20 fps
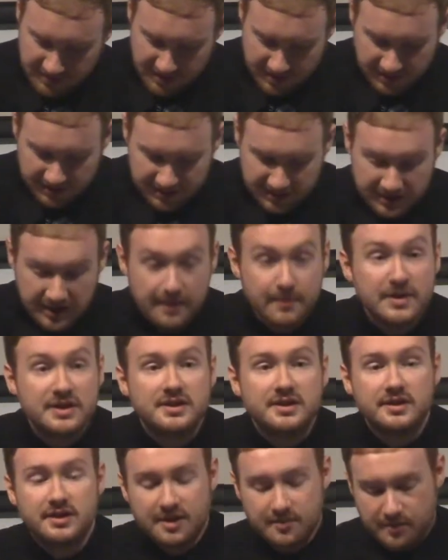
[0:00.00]
the
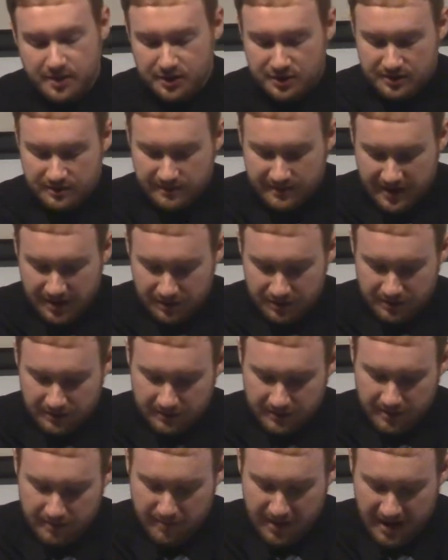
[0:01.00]
limited commission found
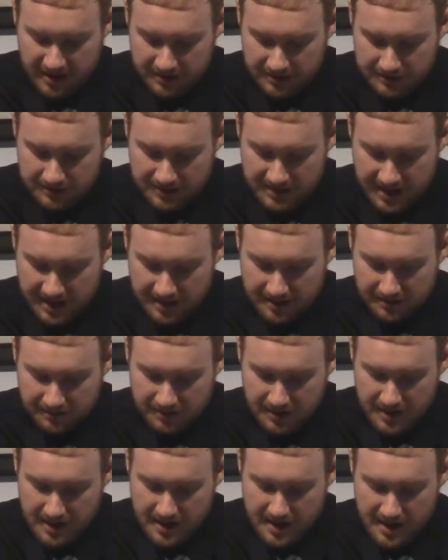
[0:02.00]
over in Matthew
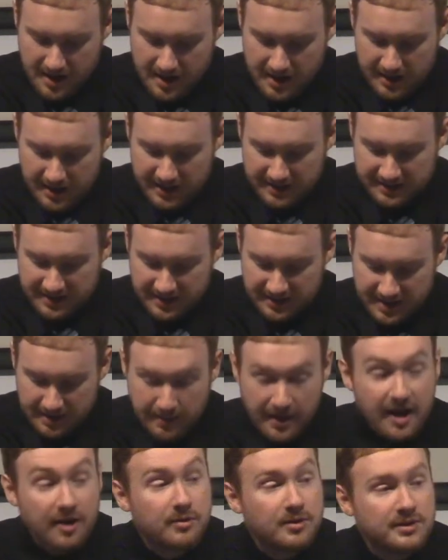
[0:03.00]
10, he sent
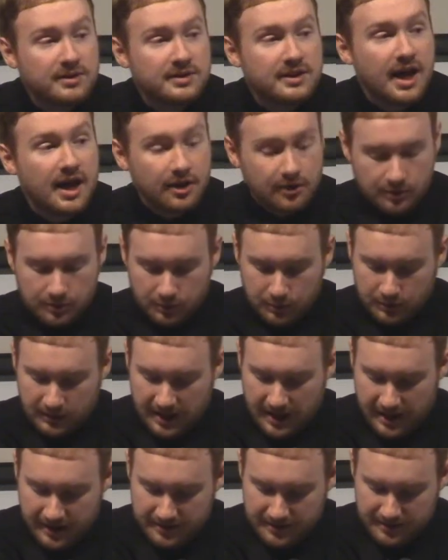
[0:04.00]
them out with not a whole
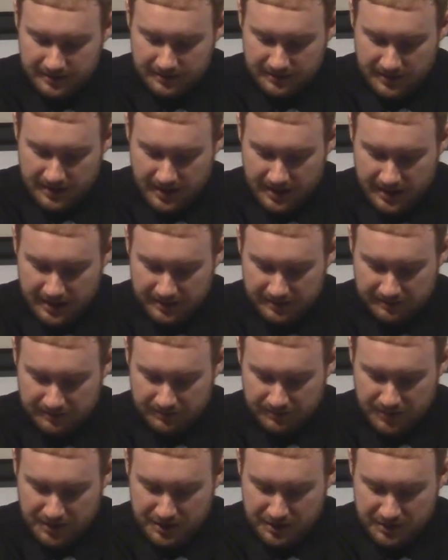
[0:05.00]
lot.
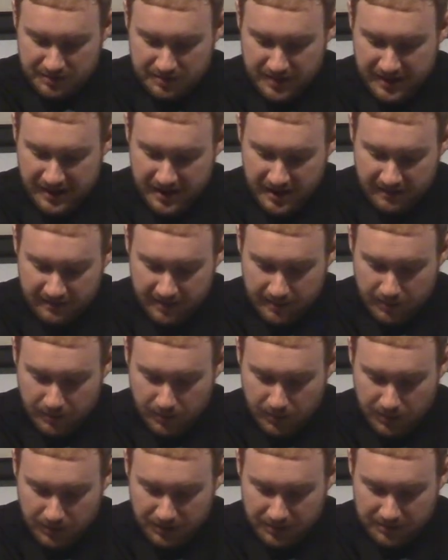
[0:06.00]
When you're speaking from a
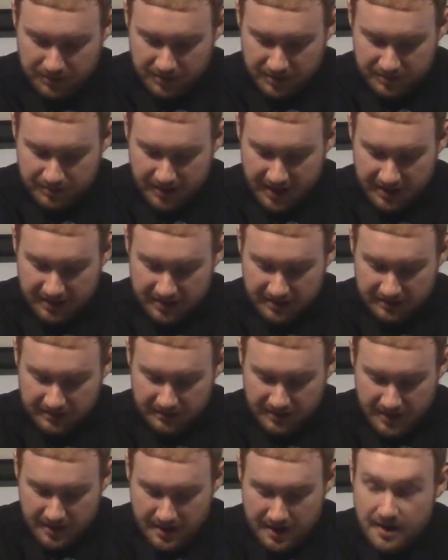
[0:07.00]
worldly
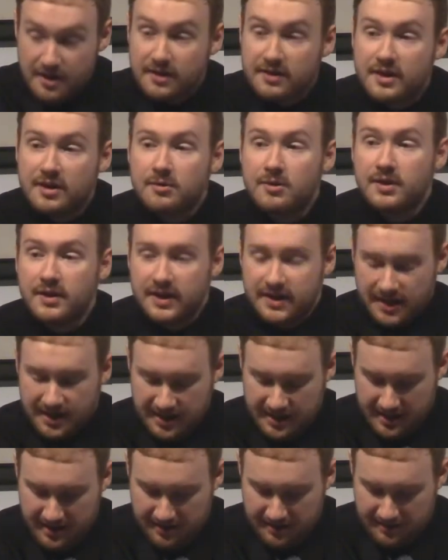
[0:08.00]
perspective, they really
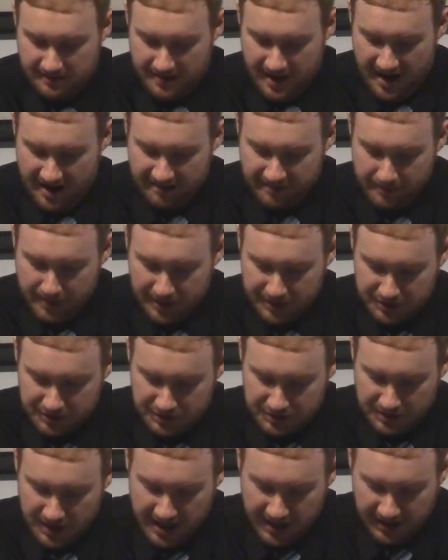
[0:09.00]
didn't have much
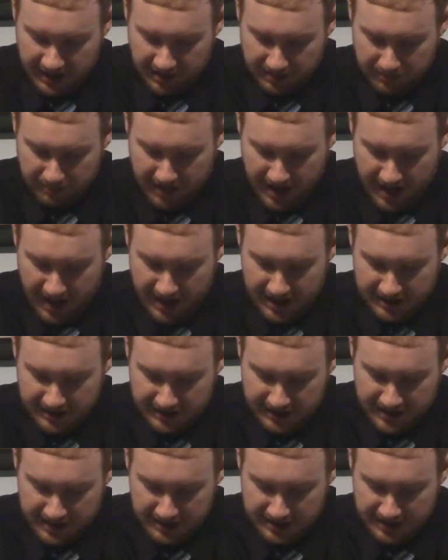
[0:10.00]
to try to get by,
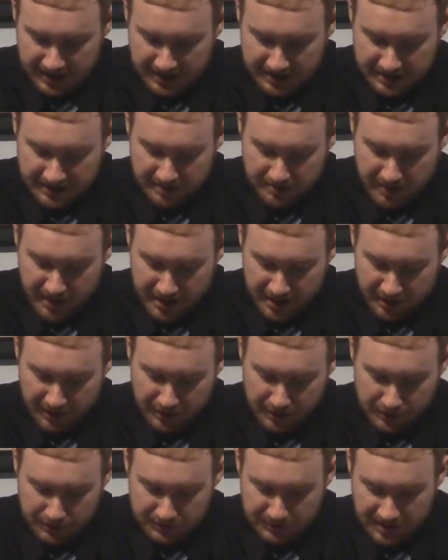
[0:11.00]
and they need to depend
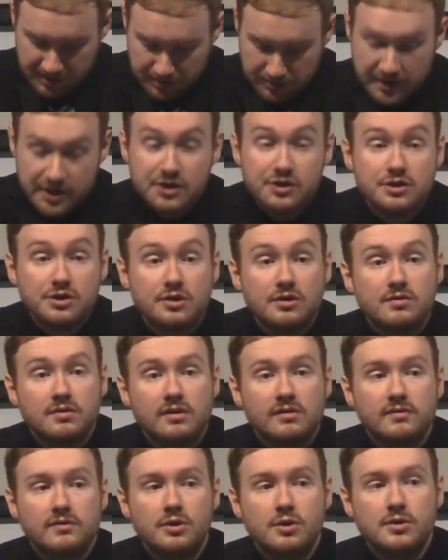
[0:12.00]
on those they preached to
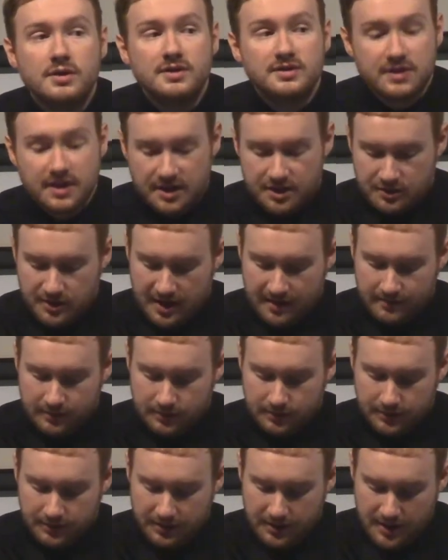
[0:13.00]
for food as they
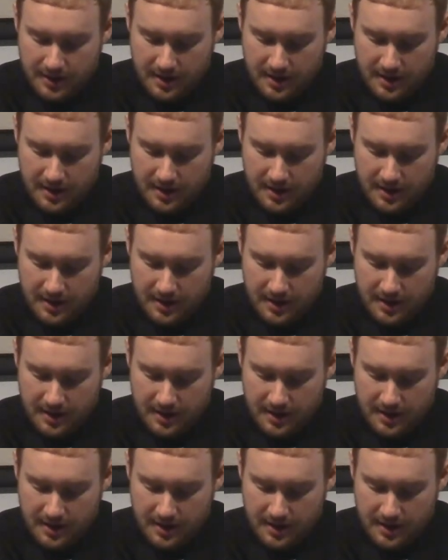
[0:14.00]
traveled.